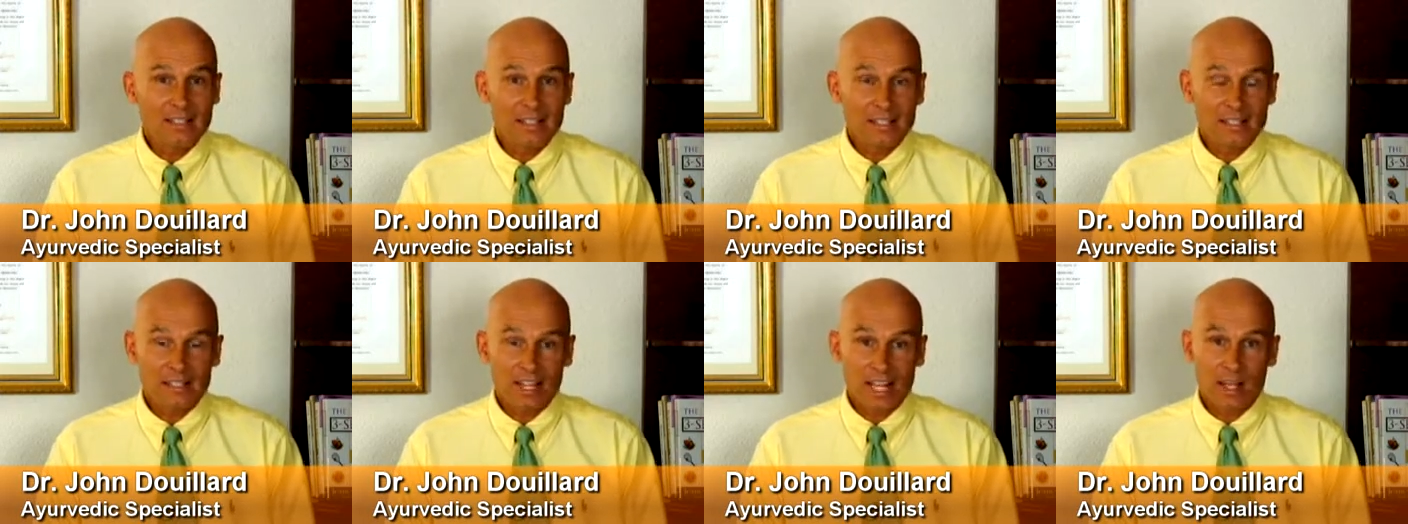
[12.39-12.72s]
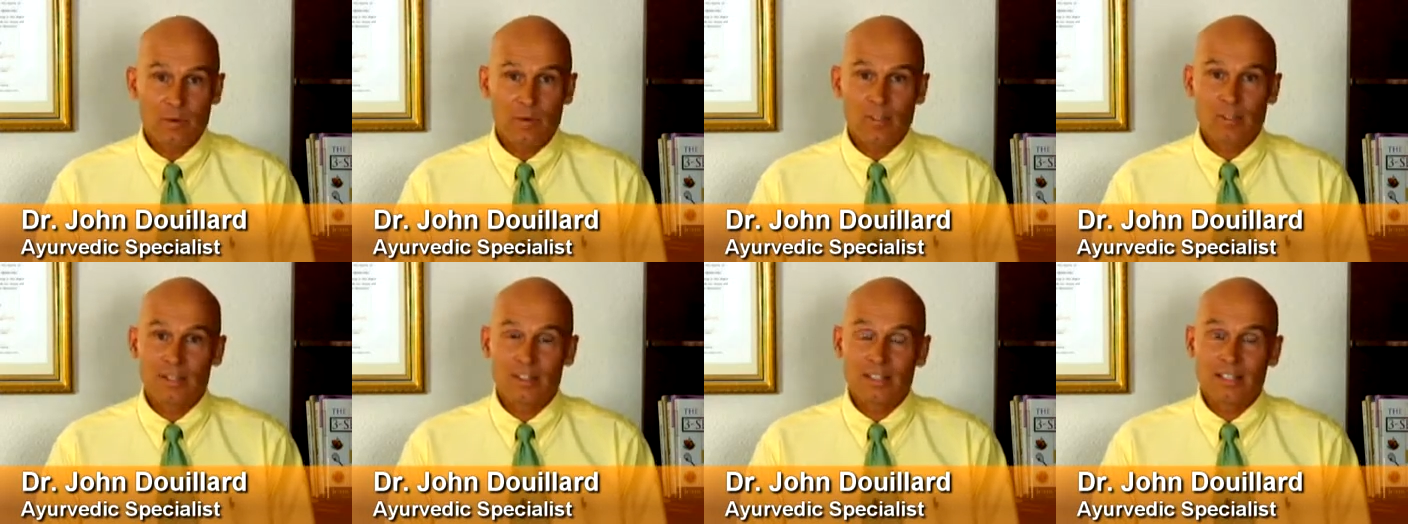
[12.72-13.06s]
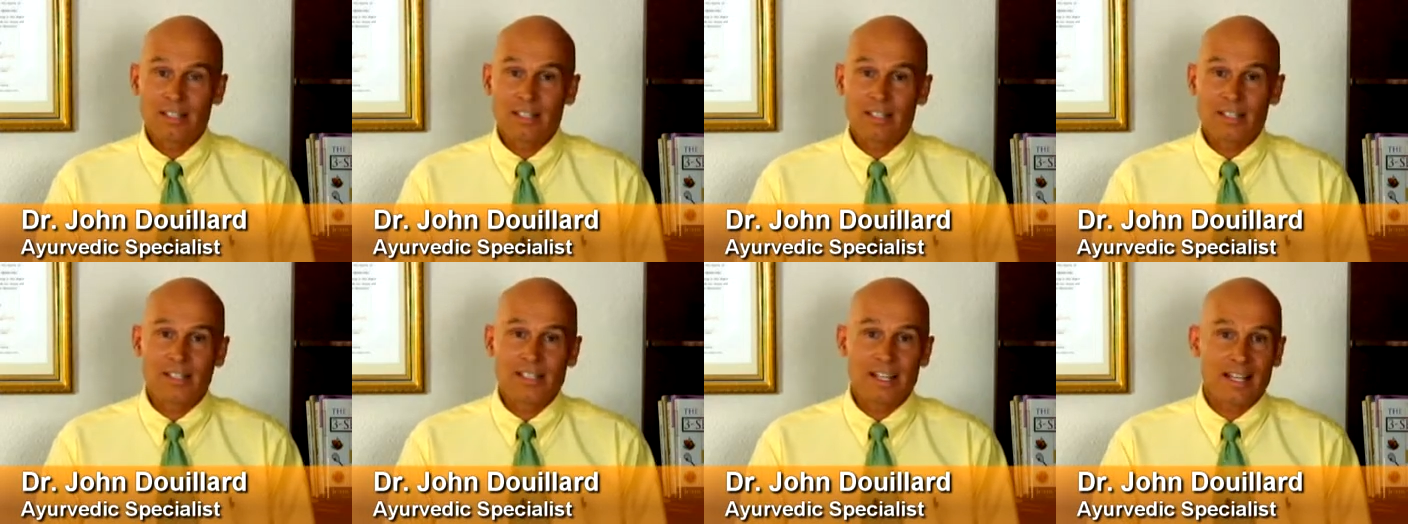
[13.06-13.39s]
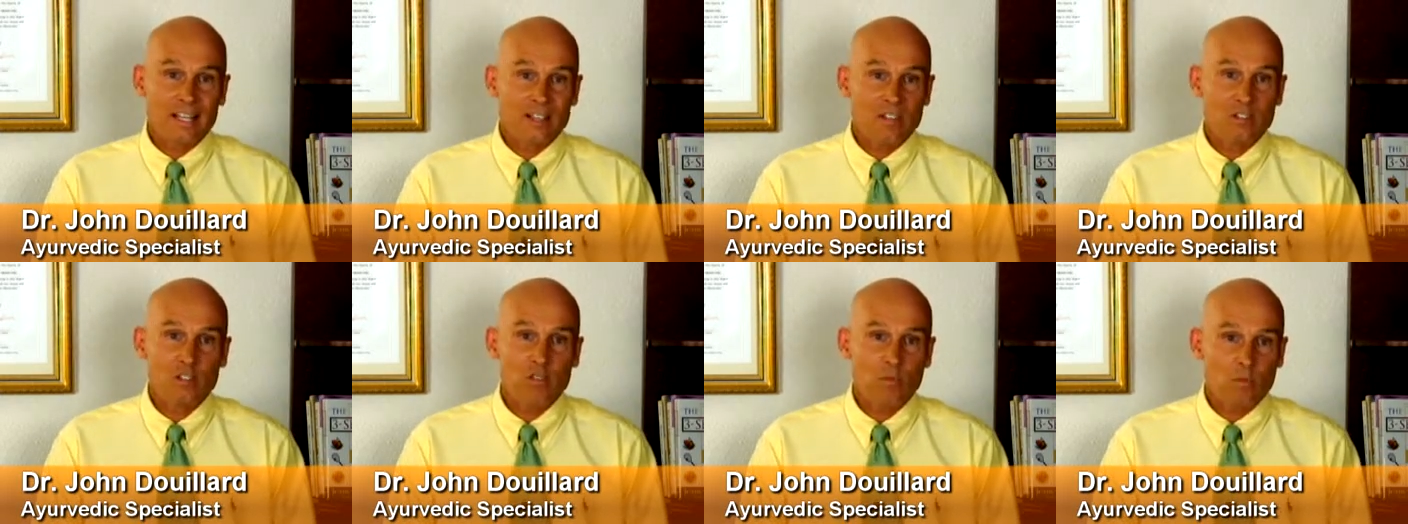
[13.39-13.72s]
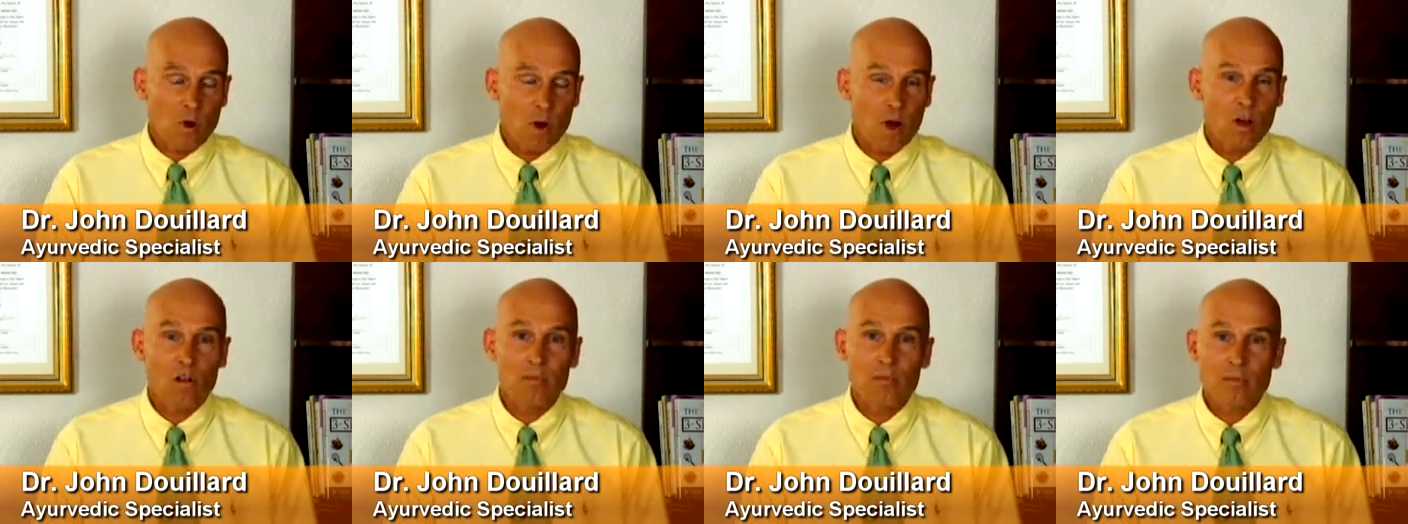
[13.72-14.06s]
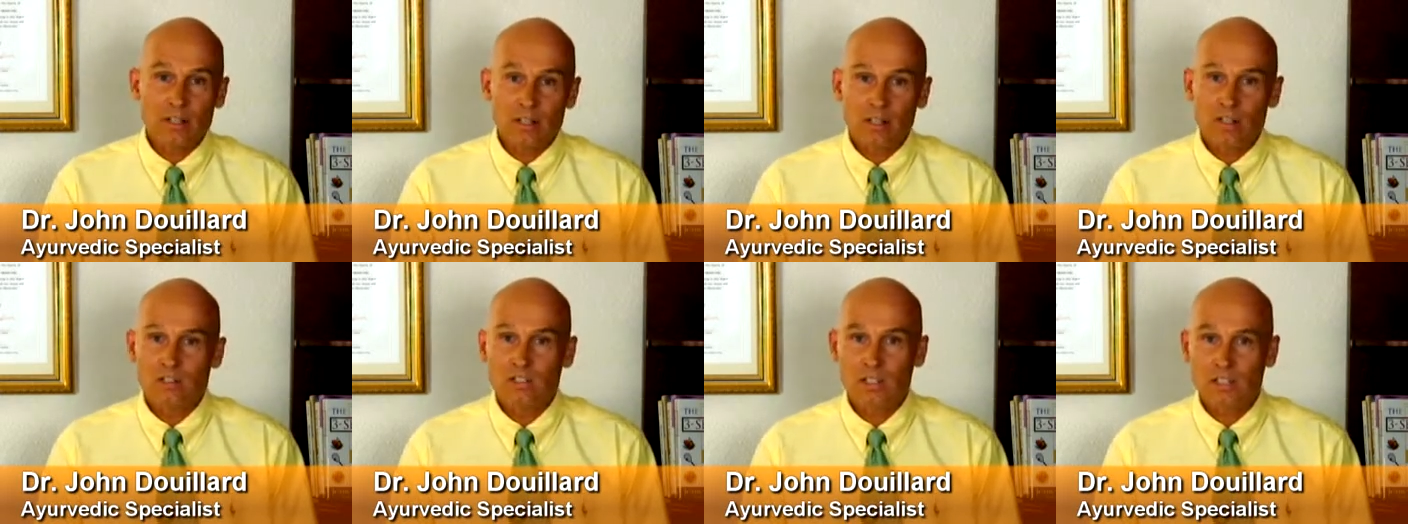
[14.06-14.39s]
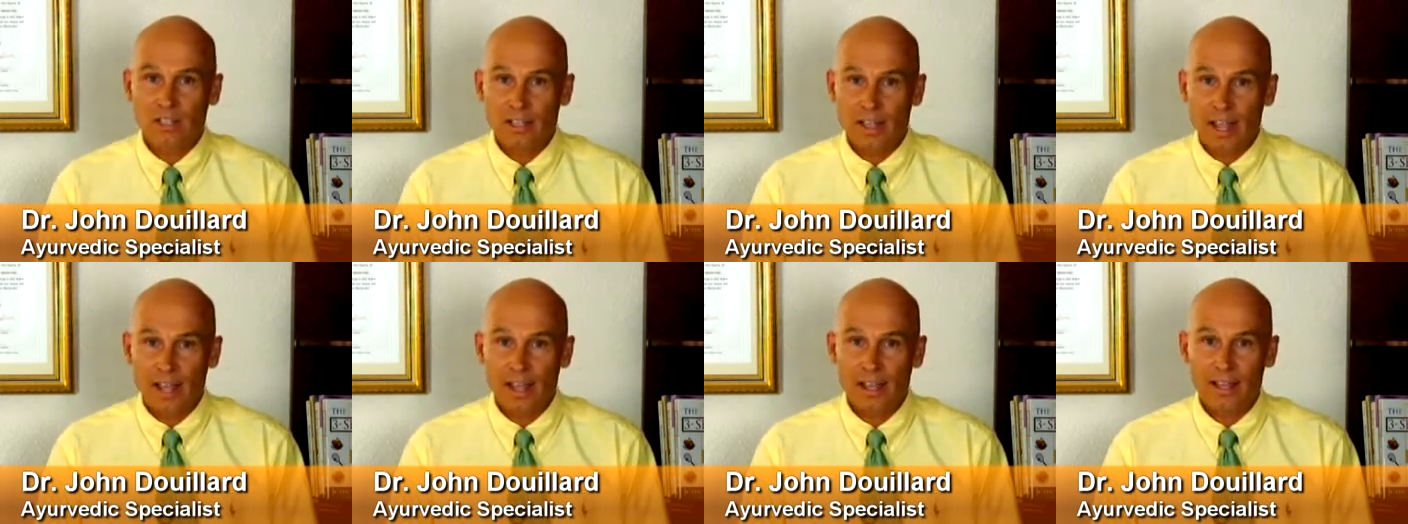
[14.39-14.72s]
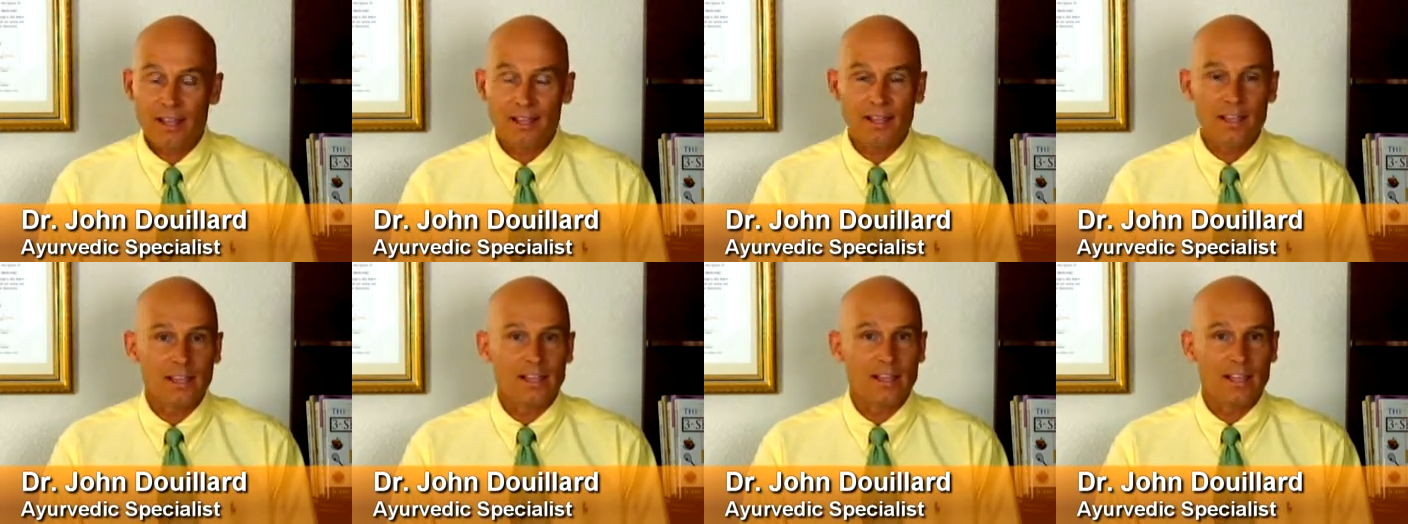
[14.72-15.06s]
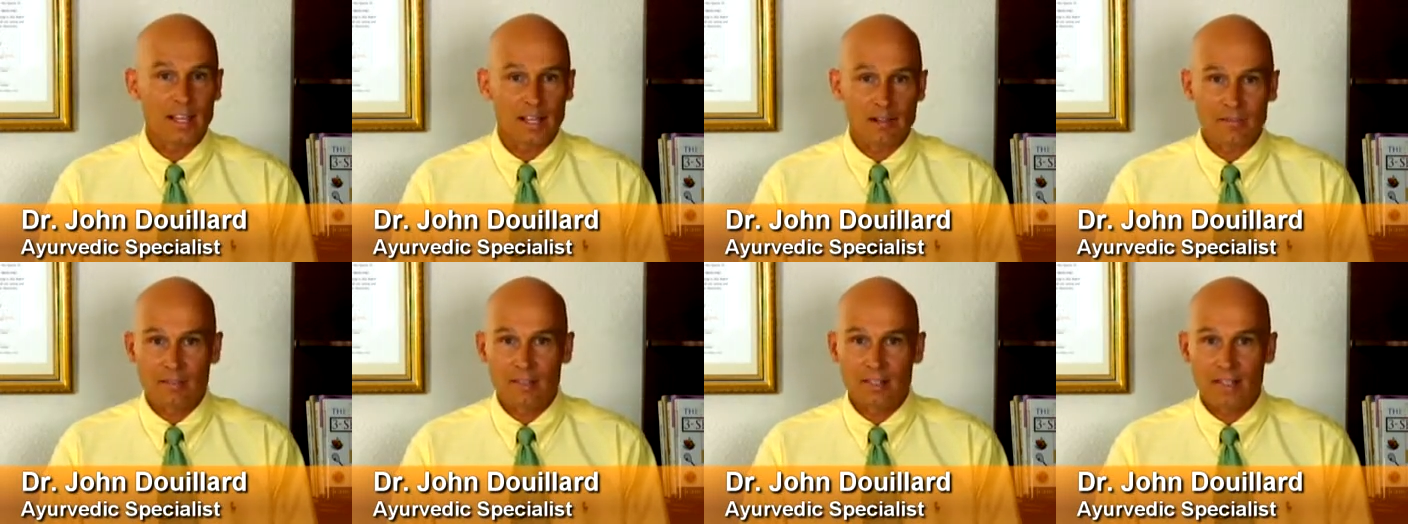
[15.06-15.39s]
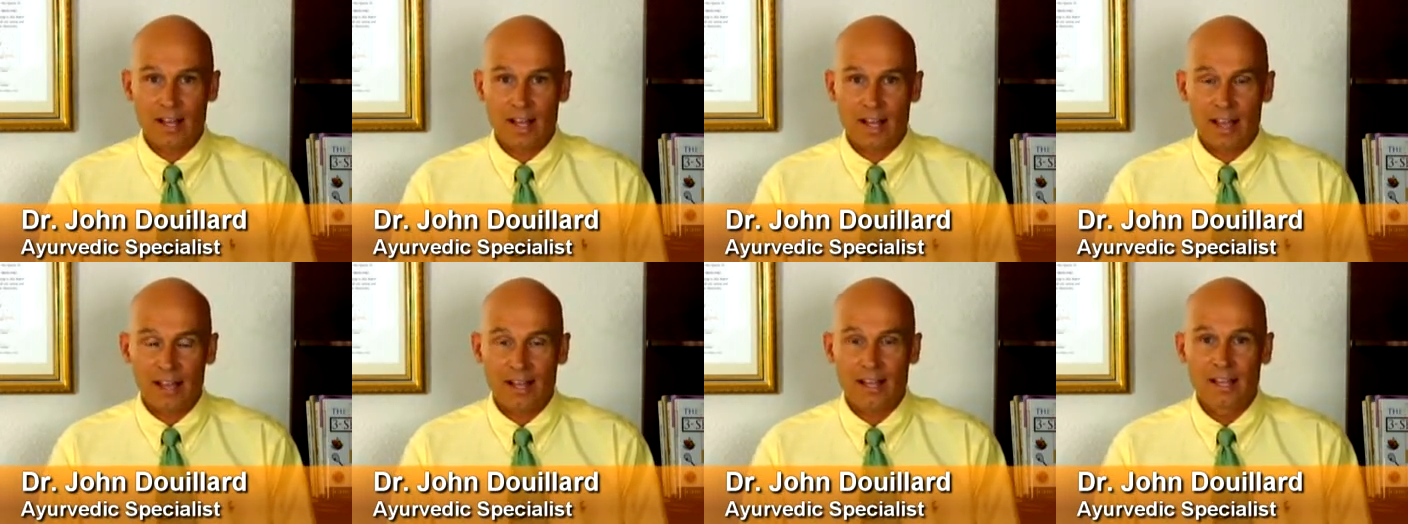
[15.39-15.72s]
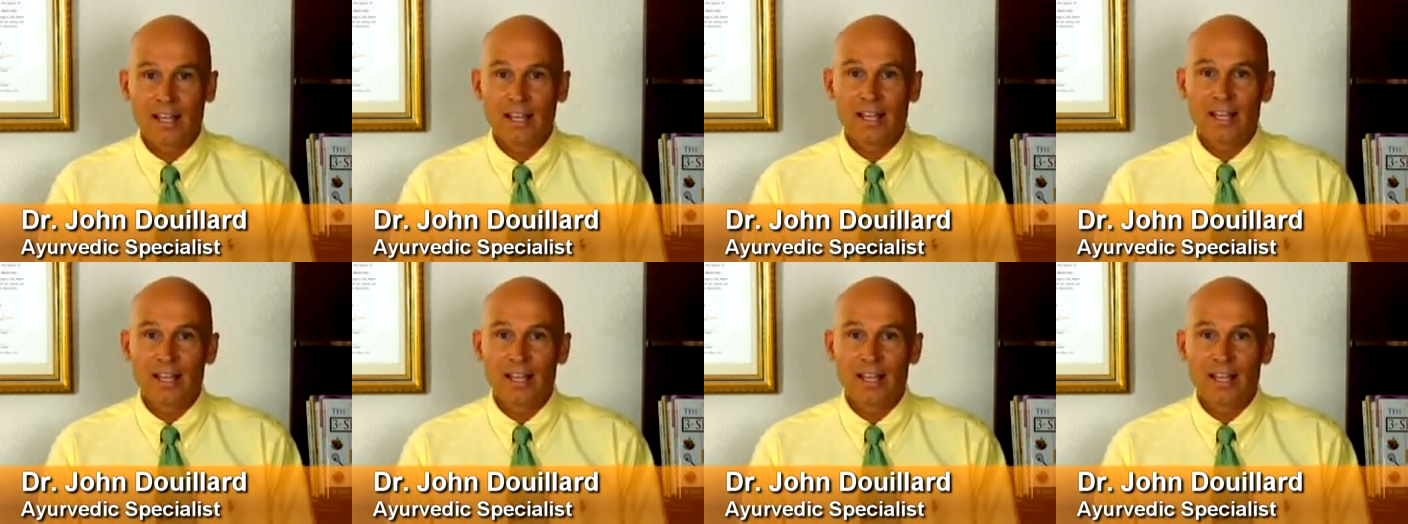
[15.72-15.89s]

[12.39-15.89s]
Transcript: that say we should eat 6 small meals a day, every day,